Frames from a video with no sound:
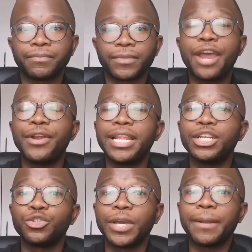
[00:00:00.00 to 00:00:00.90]
I really
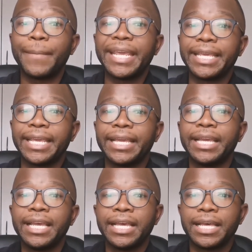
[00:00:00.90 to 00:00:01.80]
enjoyed making
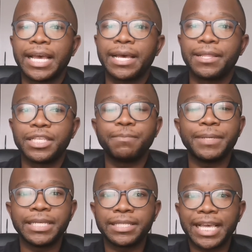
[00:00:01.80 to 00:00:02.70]
this
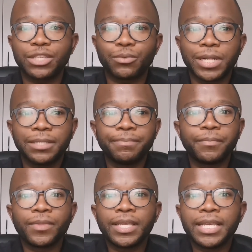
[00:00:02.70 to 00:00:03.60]
piece as well.